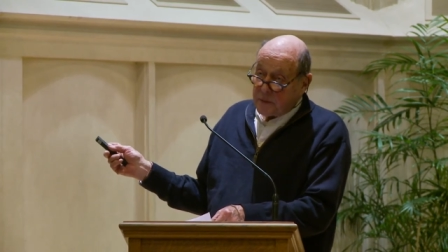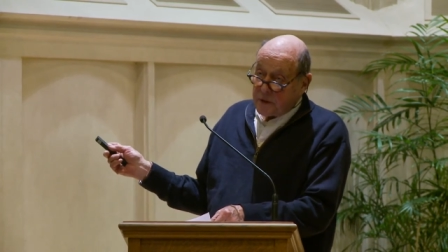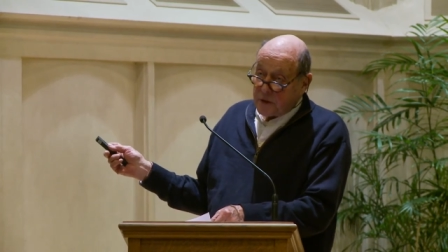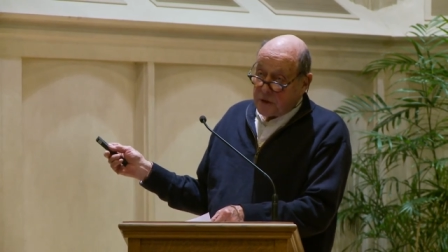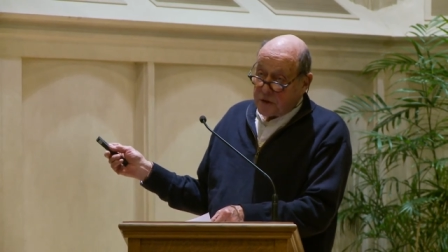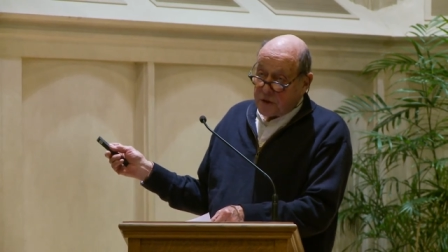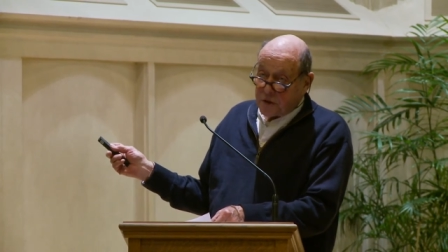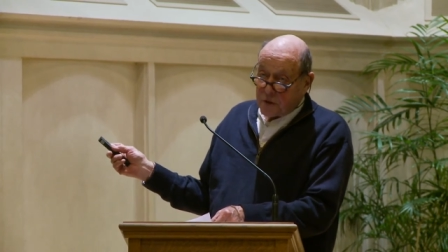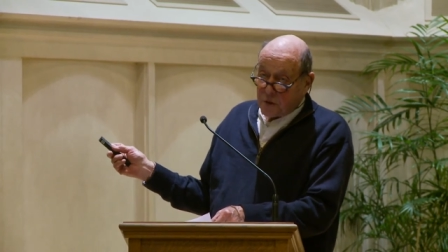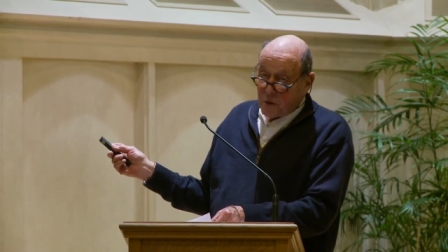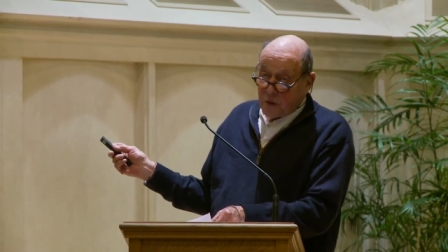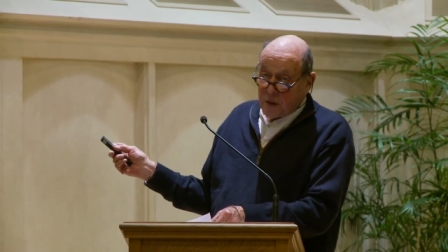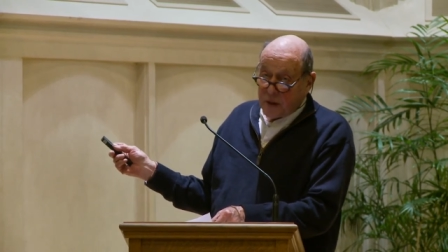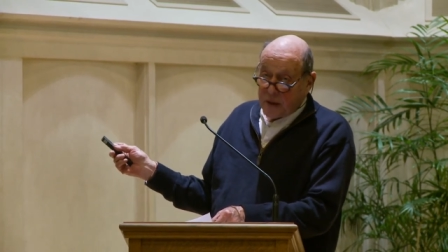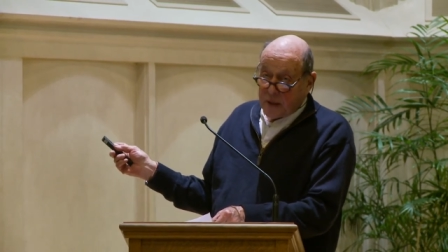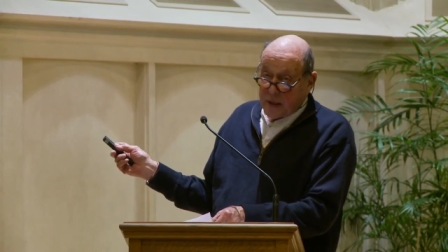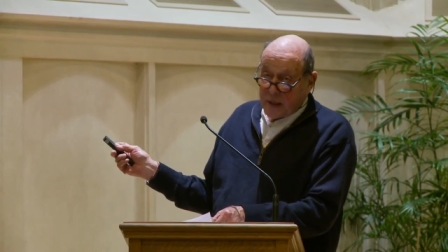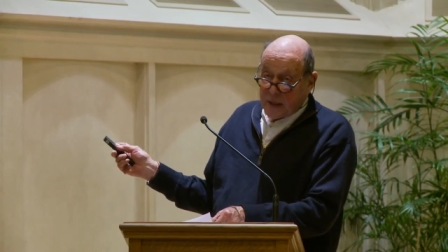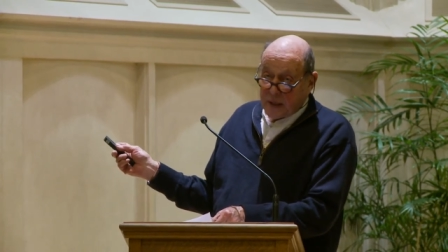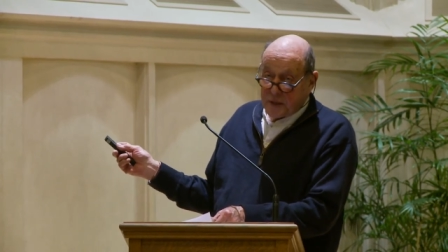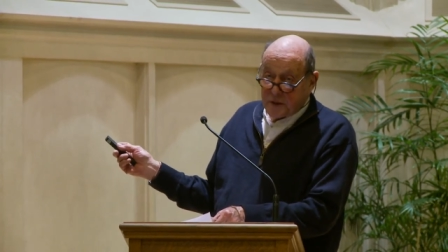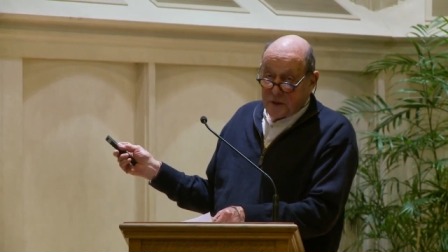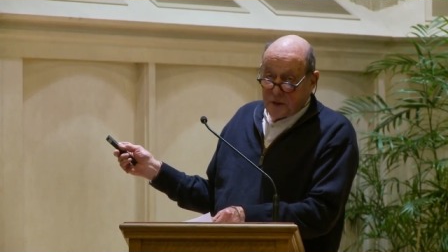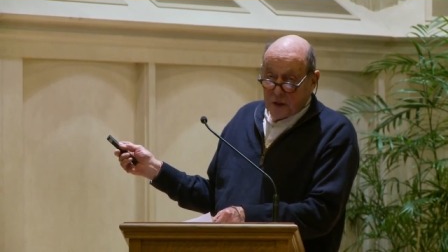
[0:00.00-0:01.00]
destroyed
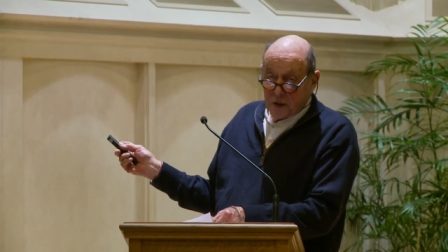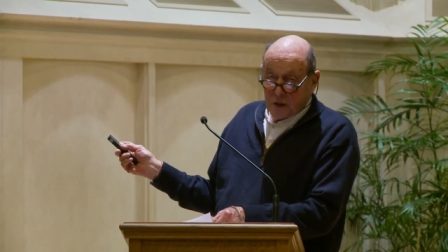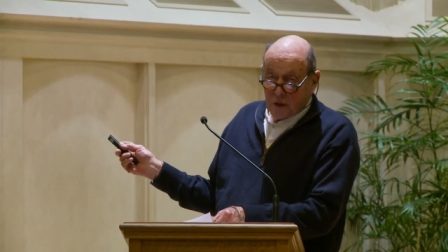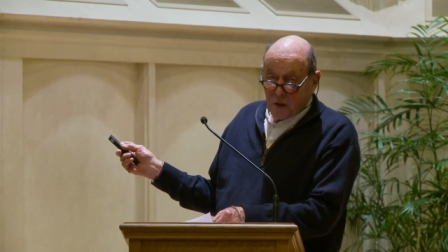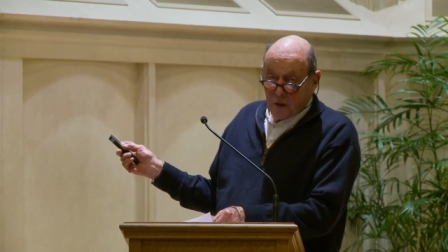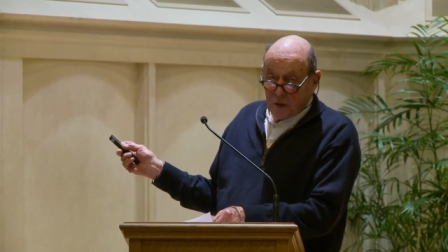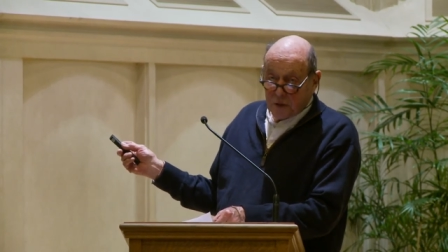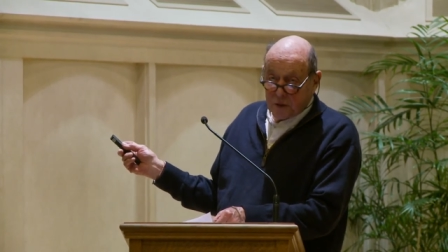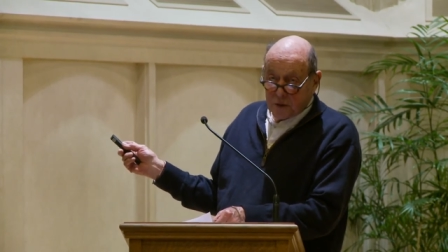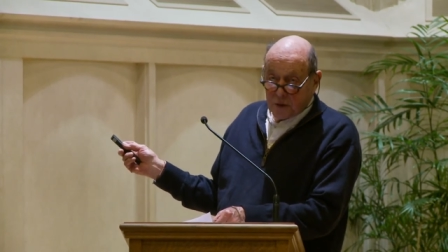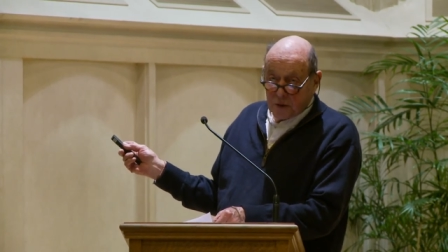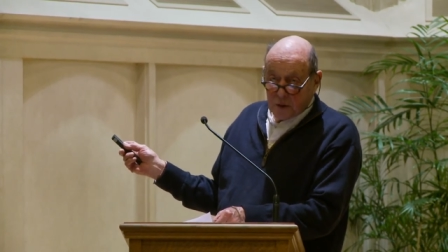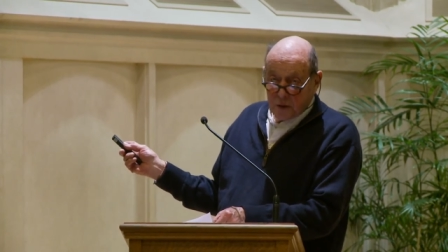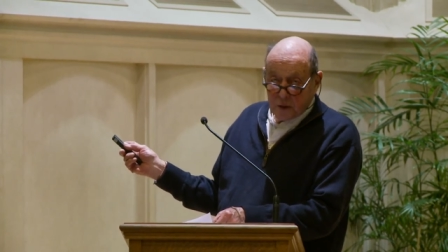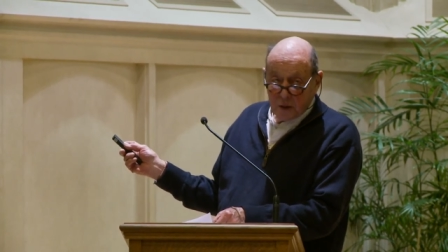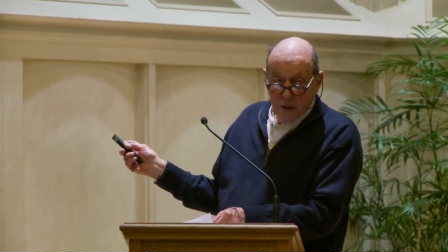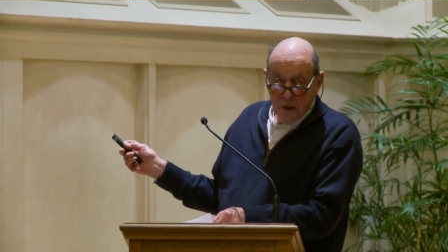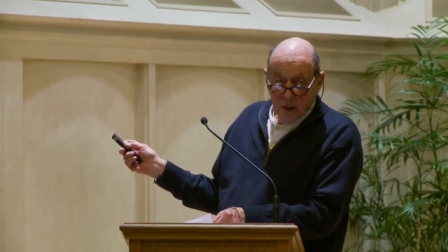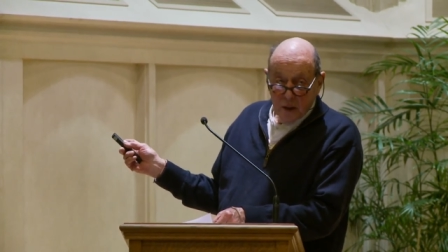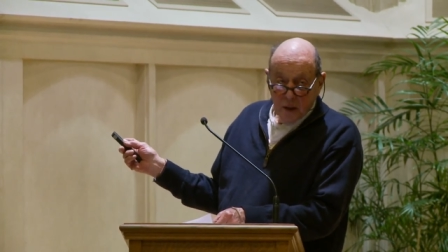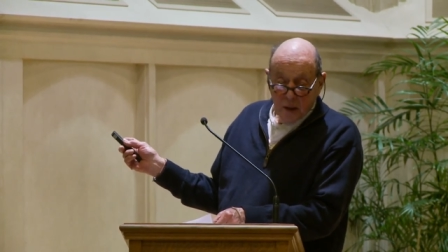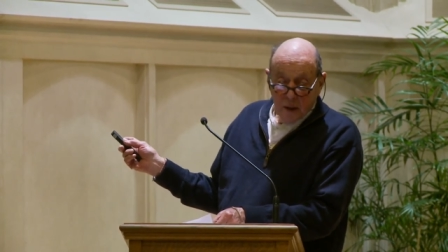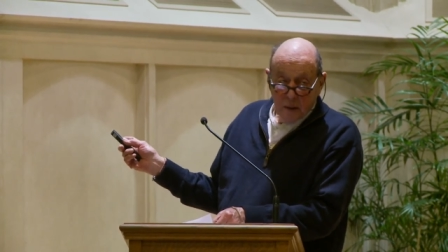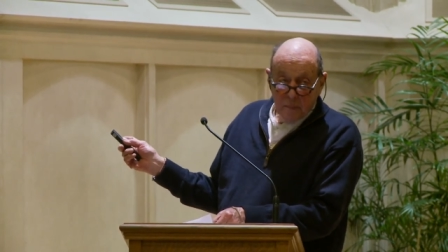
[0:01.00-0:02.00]
as a culture
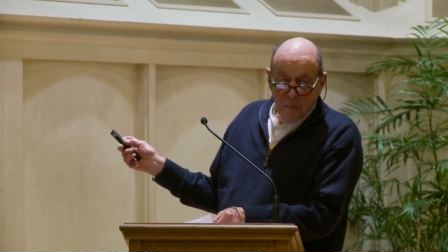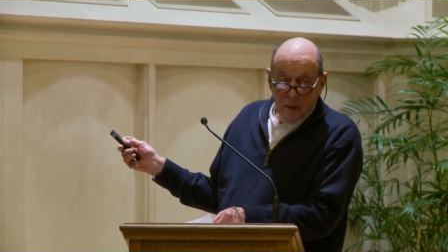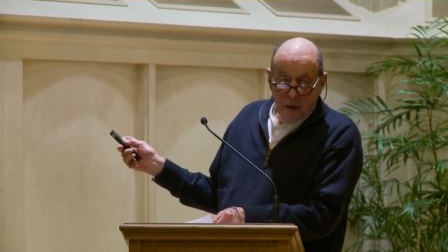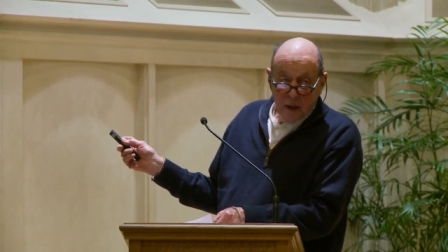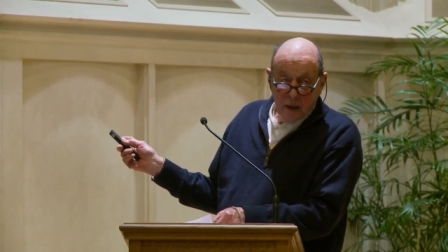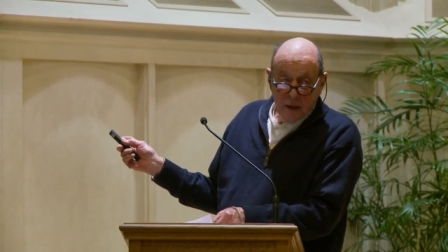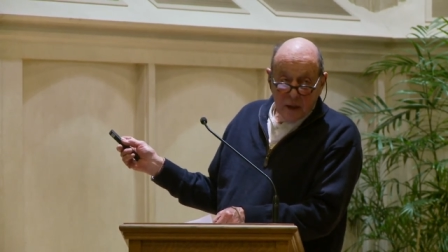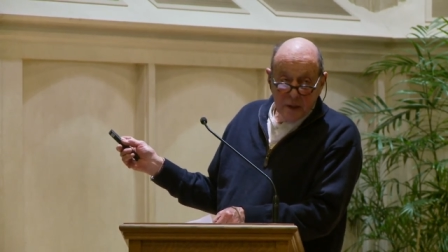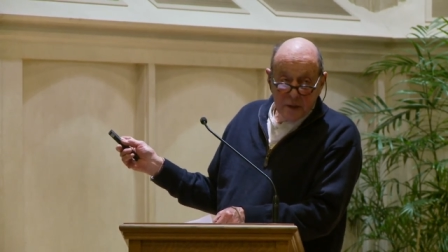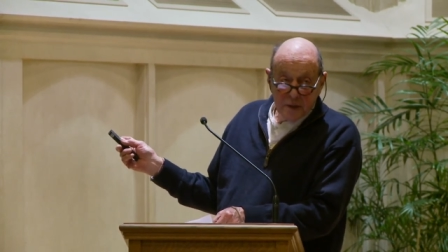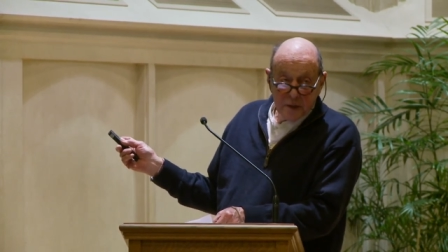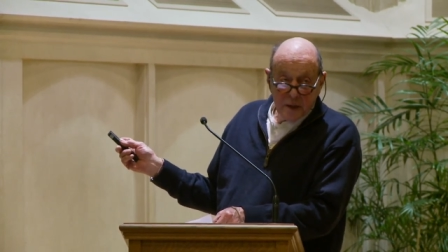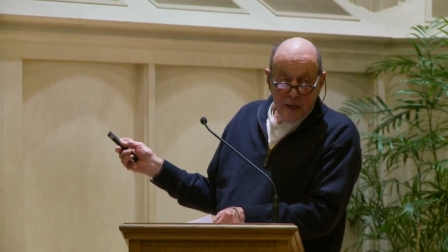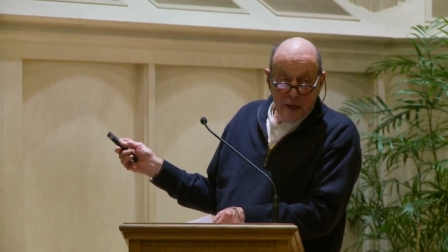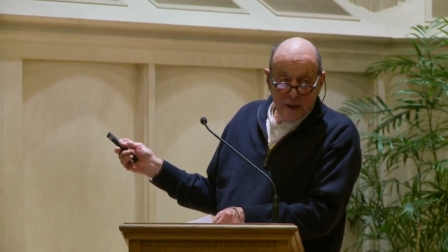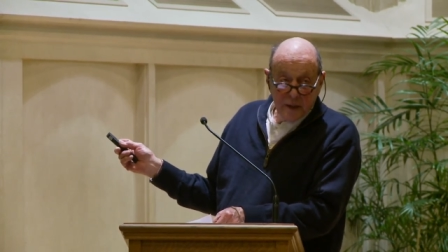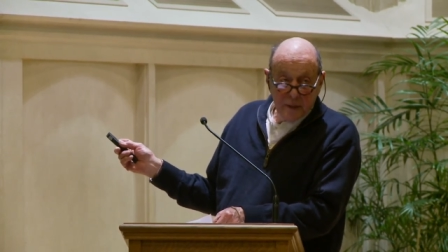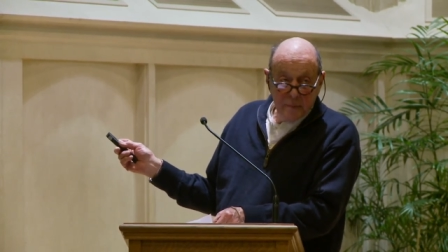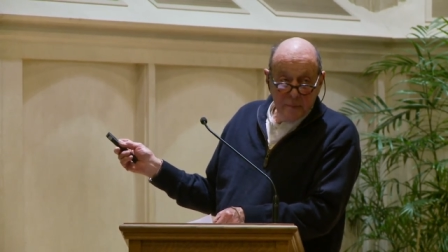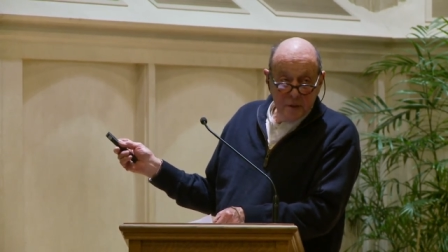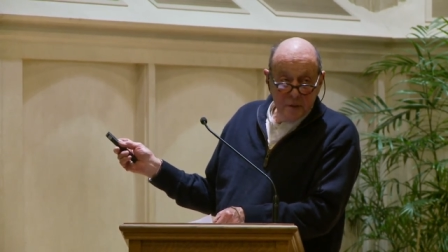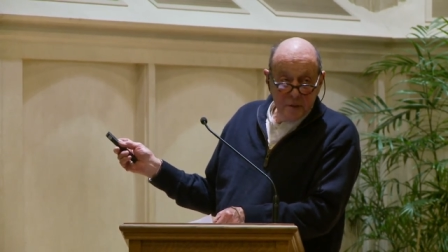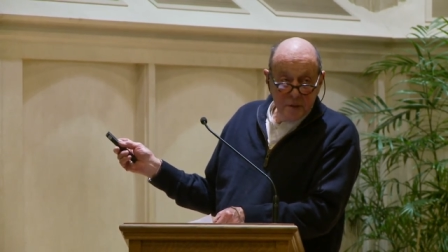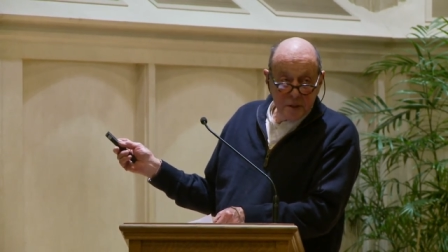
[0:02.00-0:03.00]
by
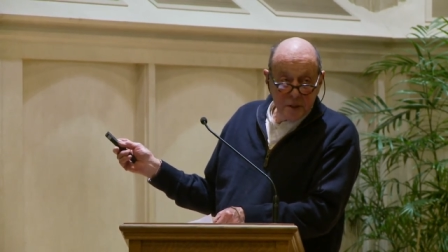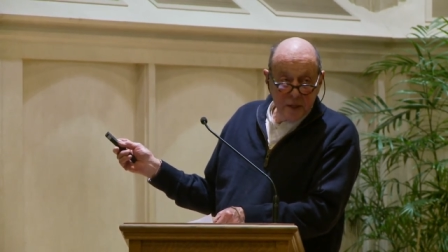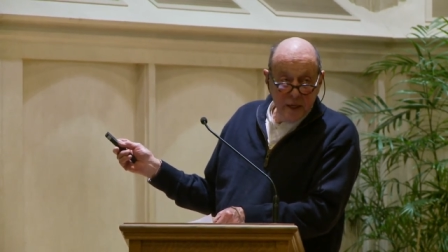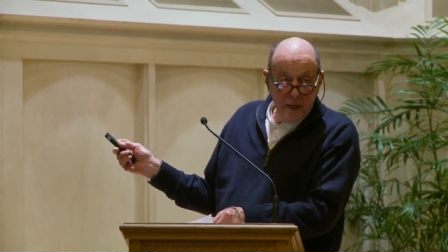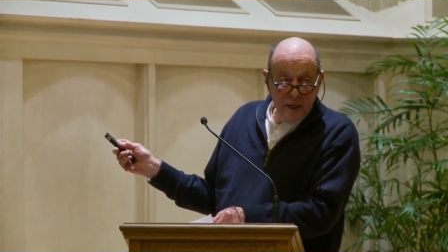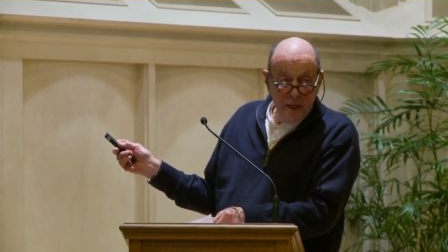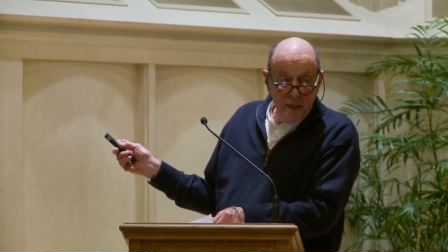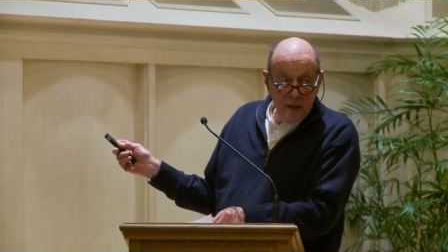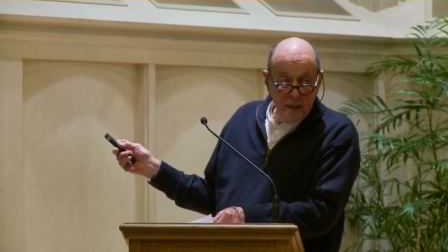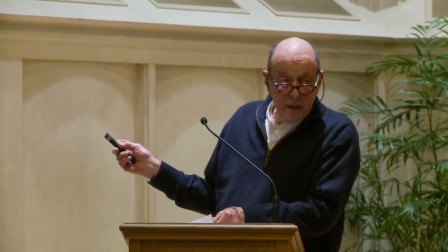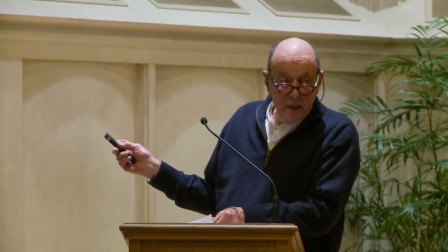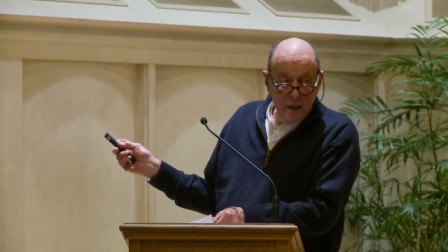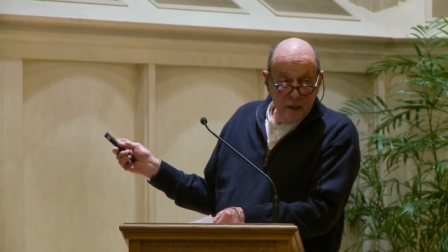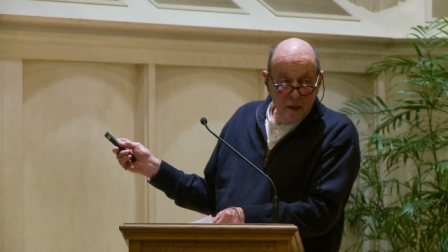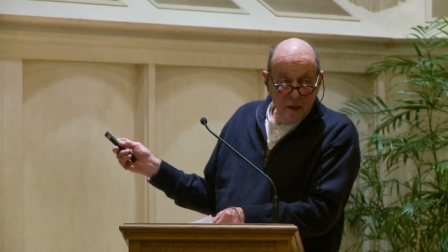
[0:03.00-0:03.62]
Saddam Hussein,